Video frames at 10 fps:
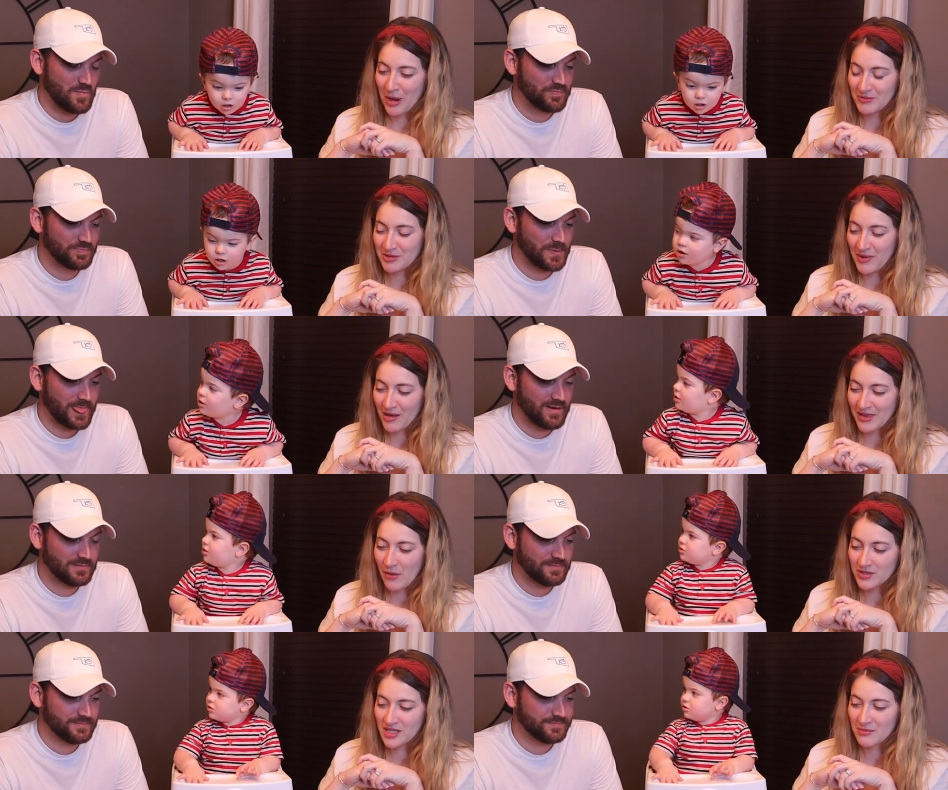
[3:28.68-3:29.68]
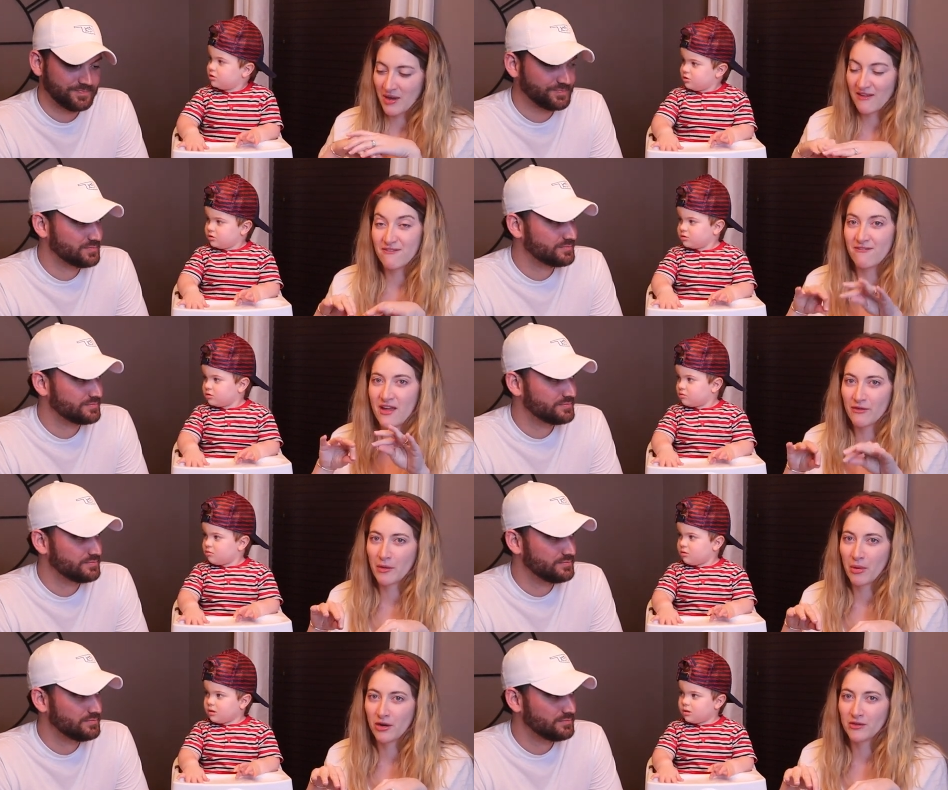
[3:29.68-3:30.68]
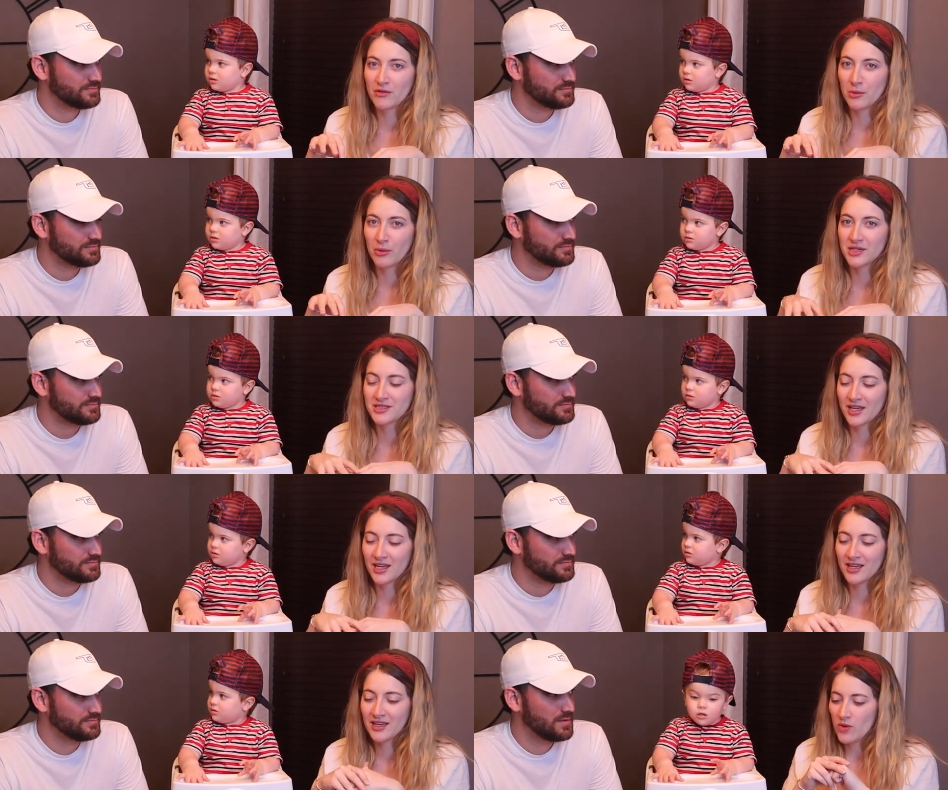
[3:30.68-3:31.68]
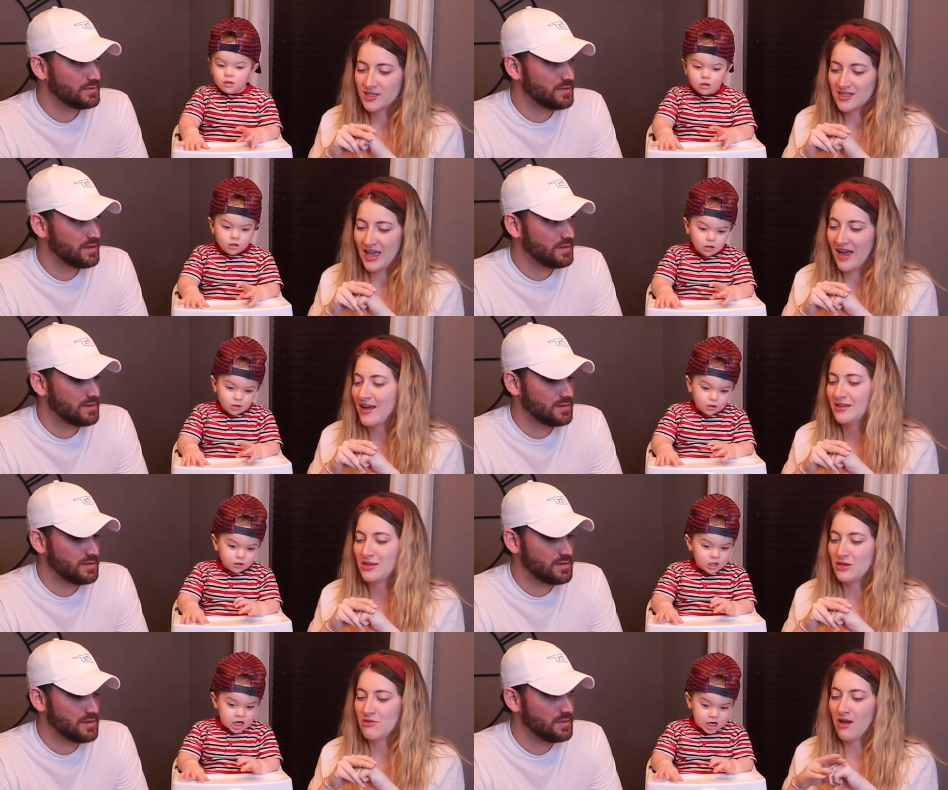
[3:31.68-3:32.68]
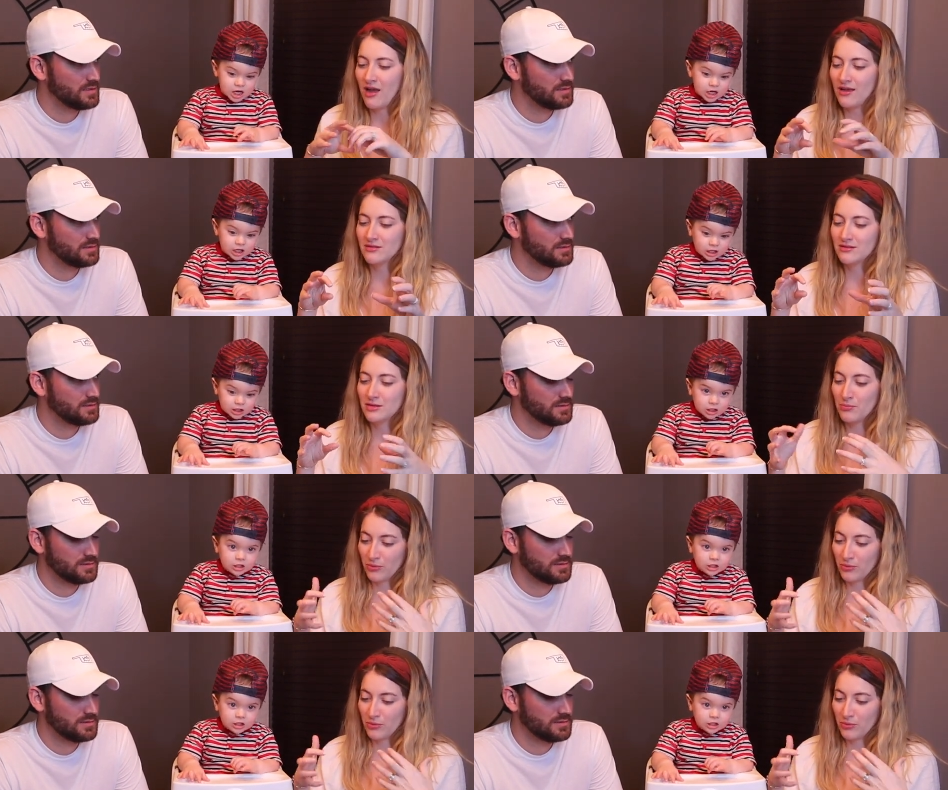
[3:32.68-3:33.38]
Speaker 1: pumped about. That was like my favorite part of their brisket was that you got the